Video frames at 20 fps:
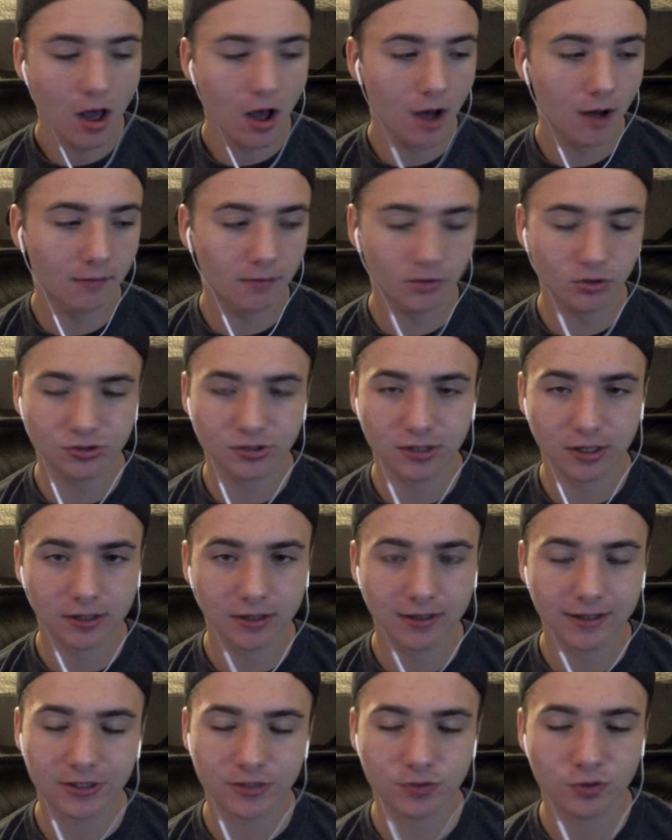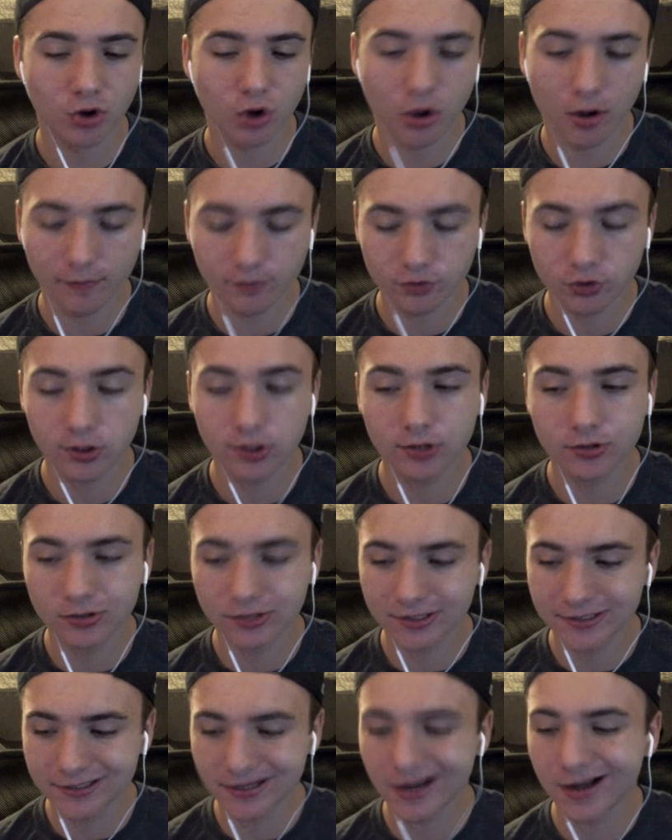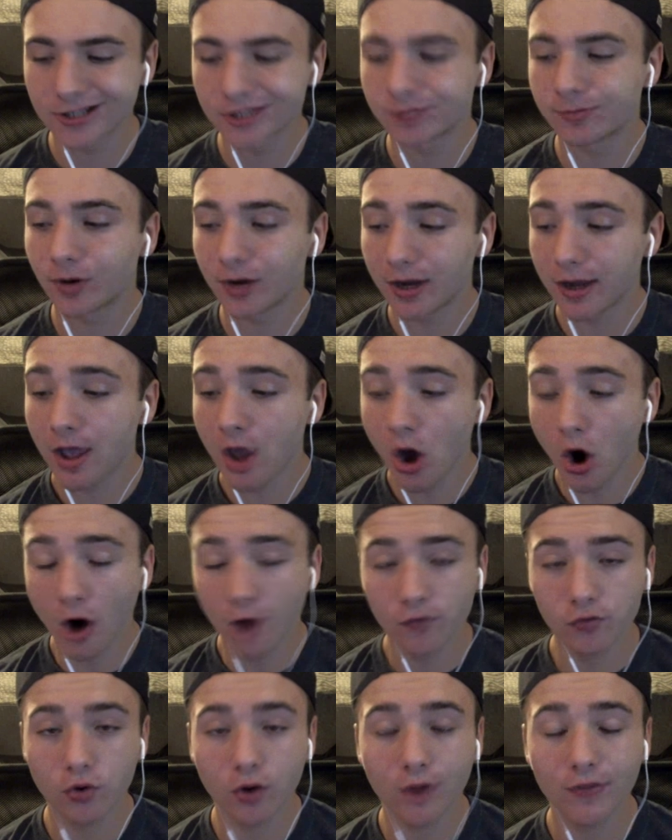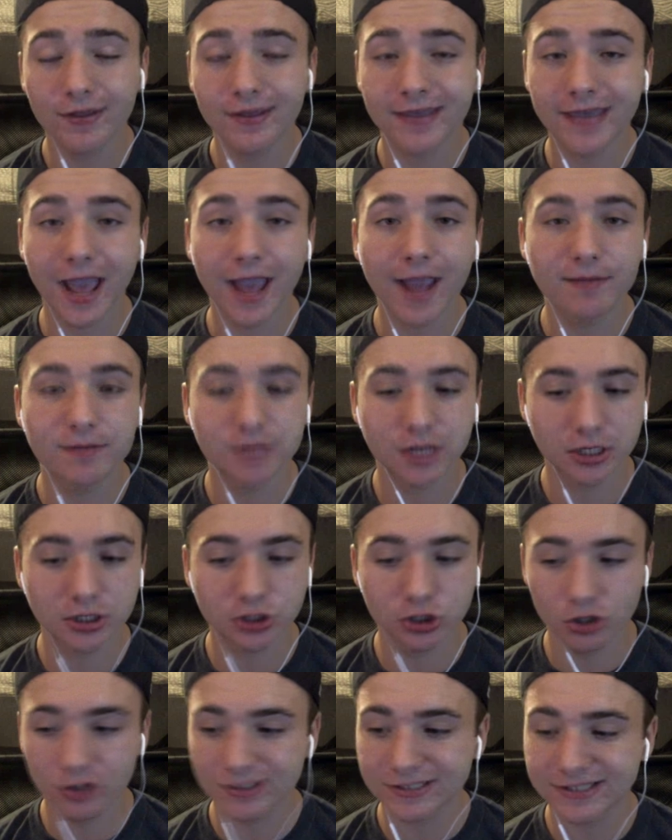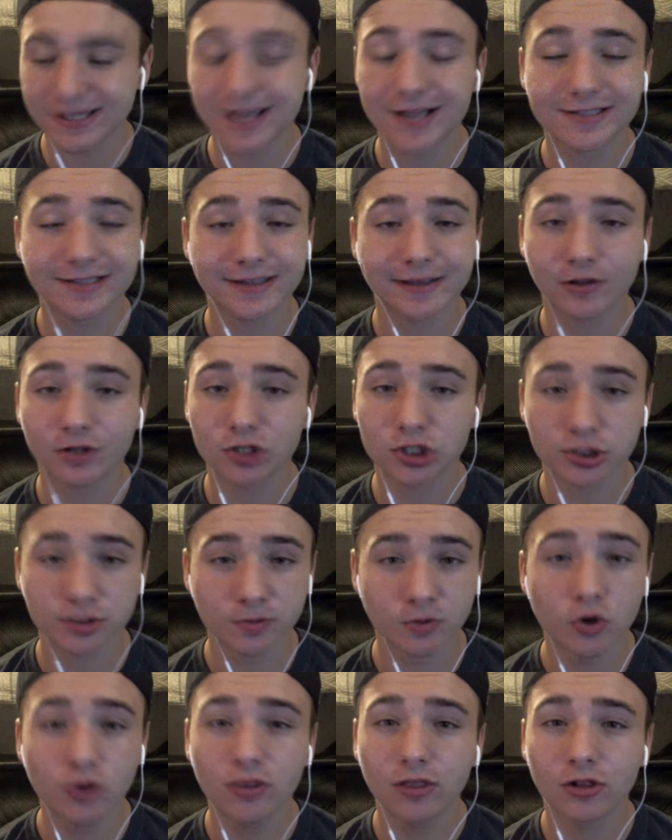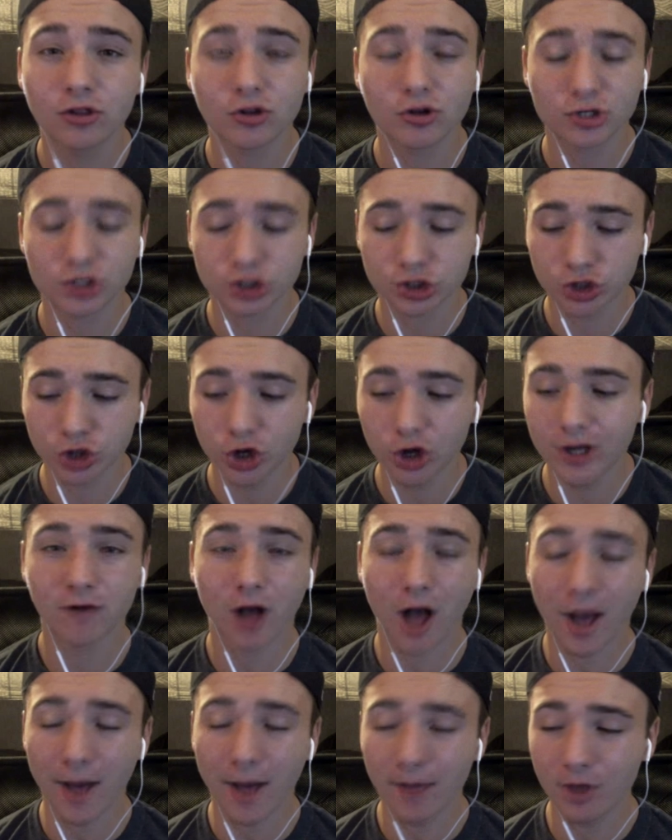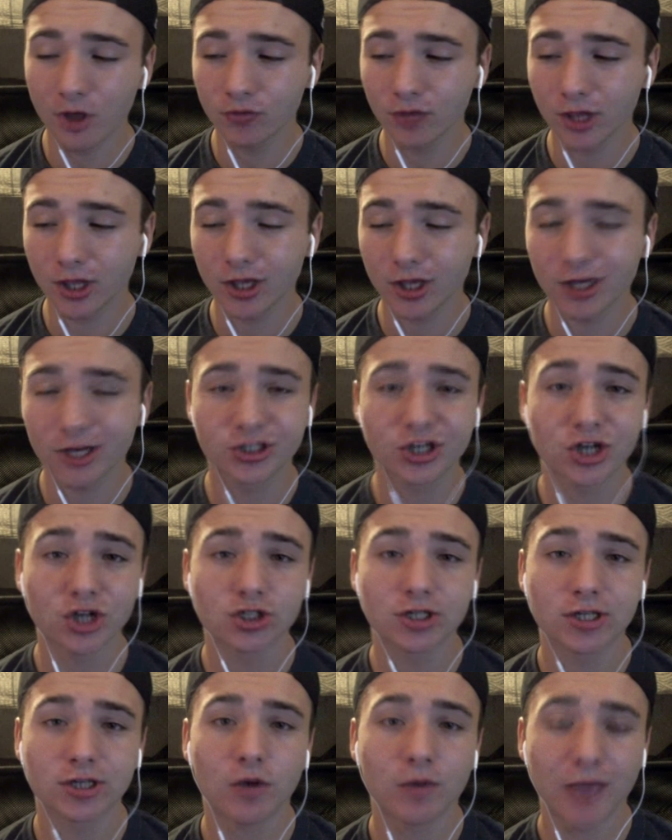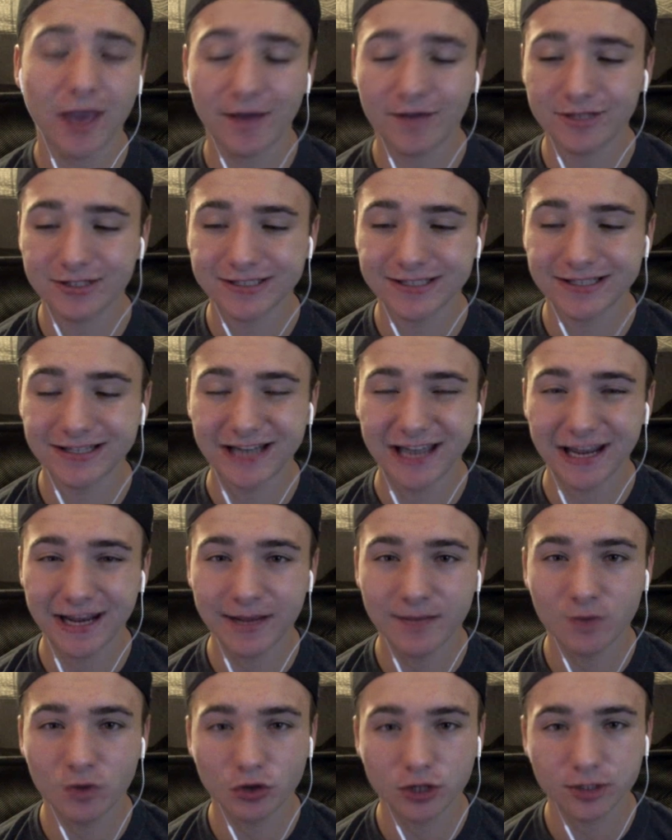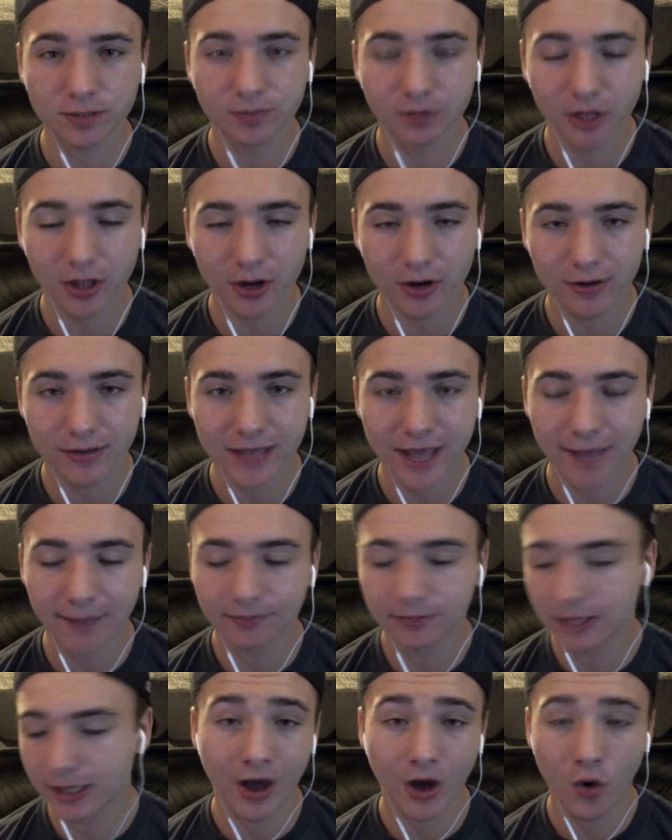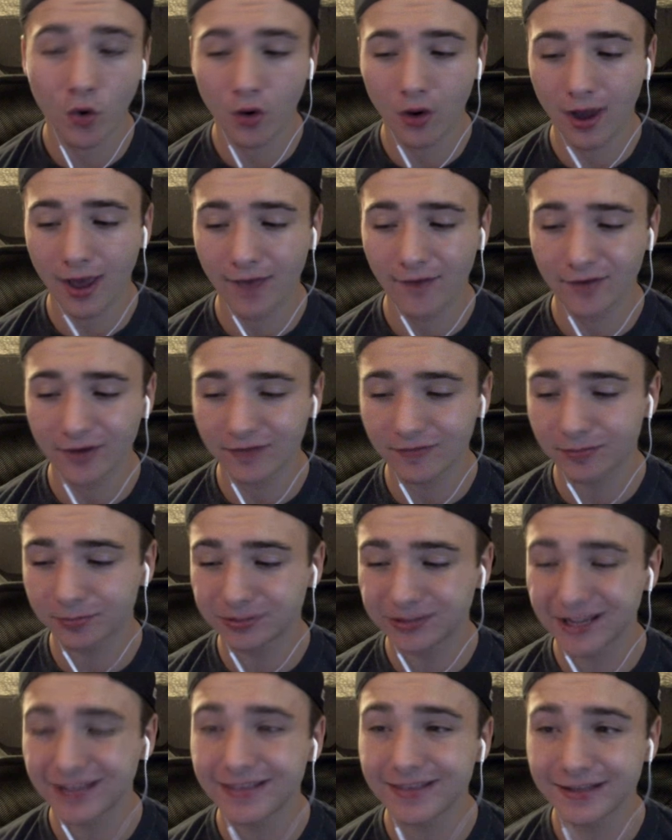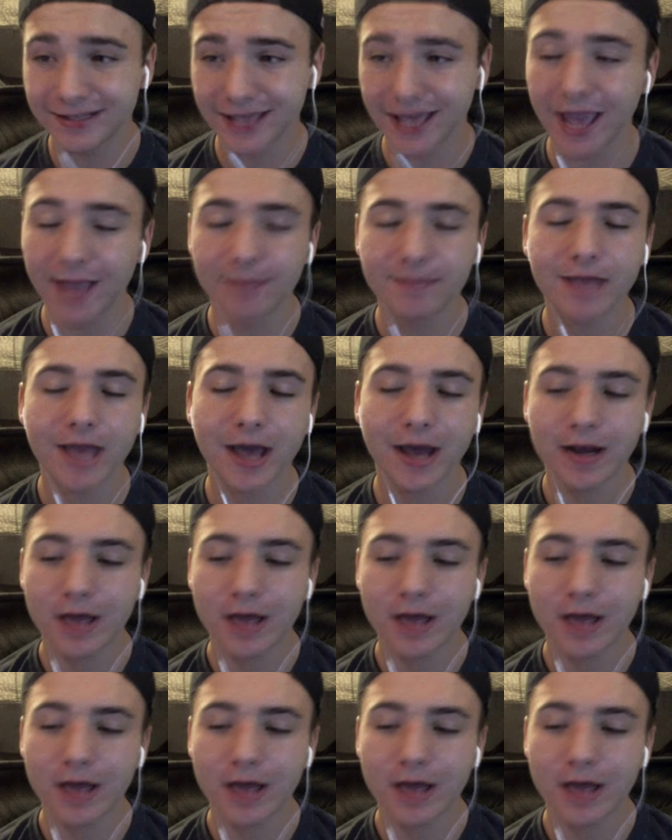Uh, most likely that's what Call of Duty usually does. But overall, the game does look sexy. It looks smooth. It looks good. I'm not really going to judge it yet. We haven't seen any multiplayer gameplay or I haven't even played the game yet.